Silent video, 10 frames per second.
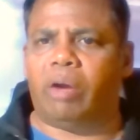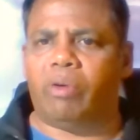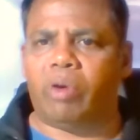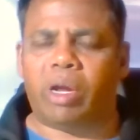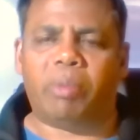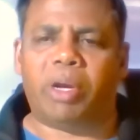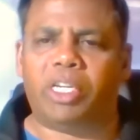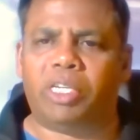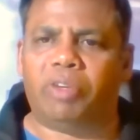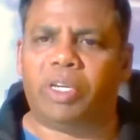Arun, I'm an
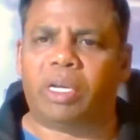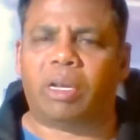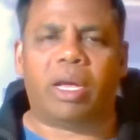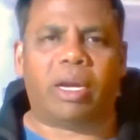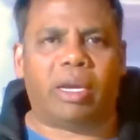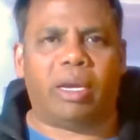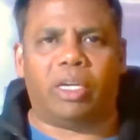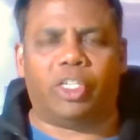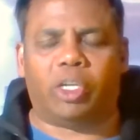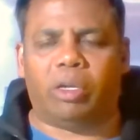AGV client. Hey
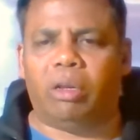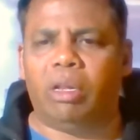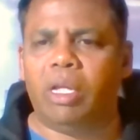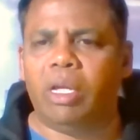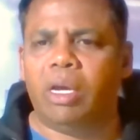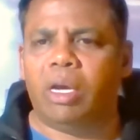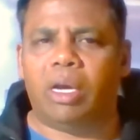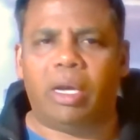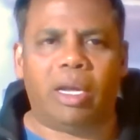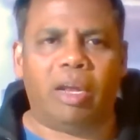Anshul,
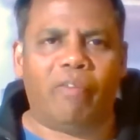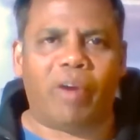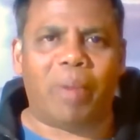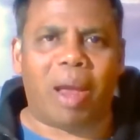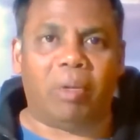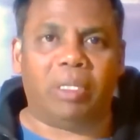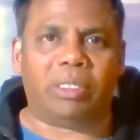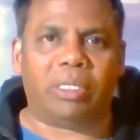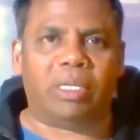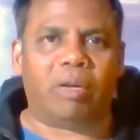hello from
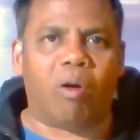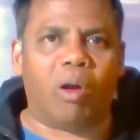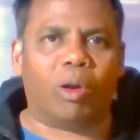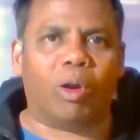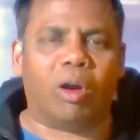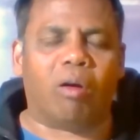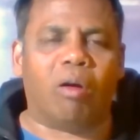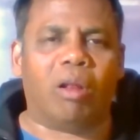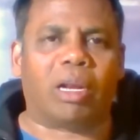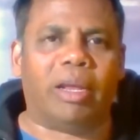Hamilton. All good,
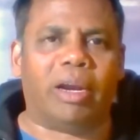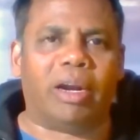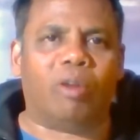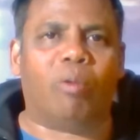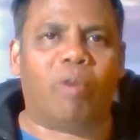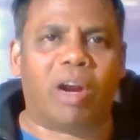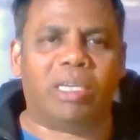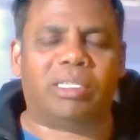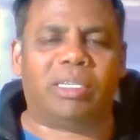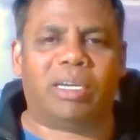all clear. No
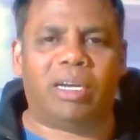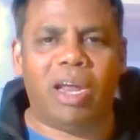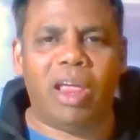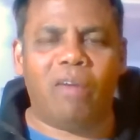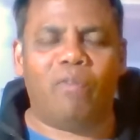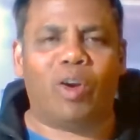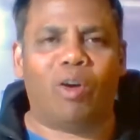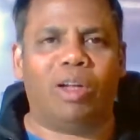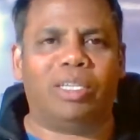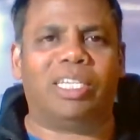worries here. We're
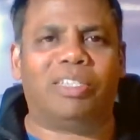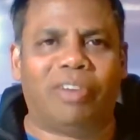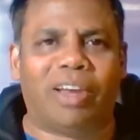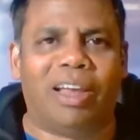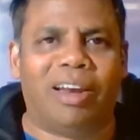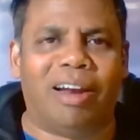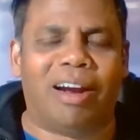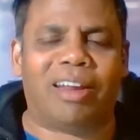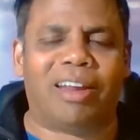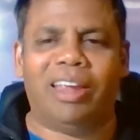all just hale and
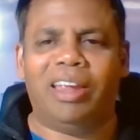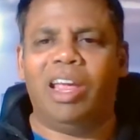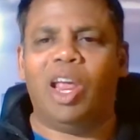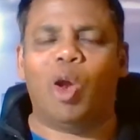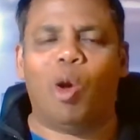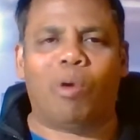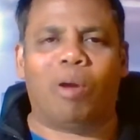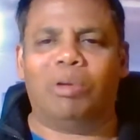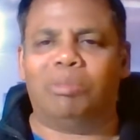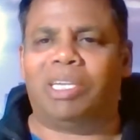hearty. No
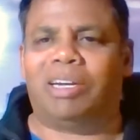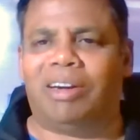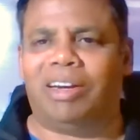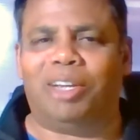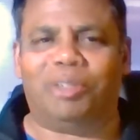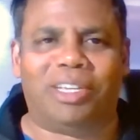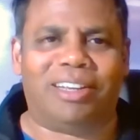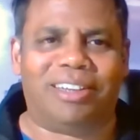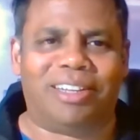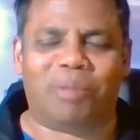problems here in New
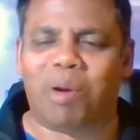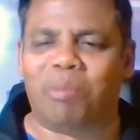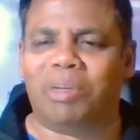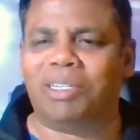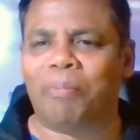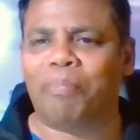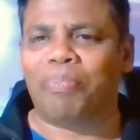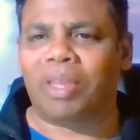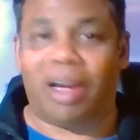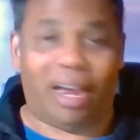Zealand at the moment,
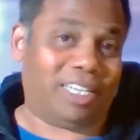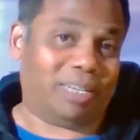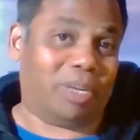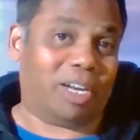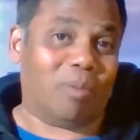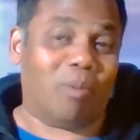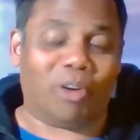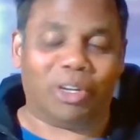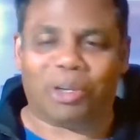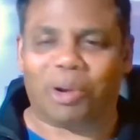except that our
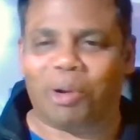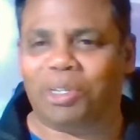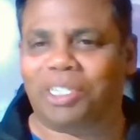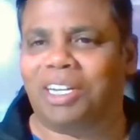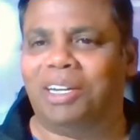borders are closed."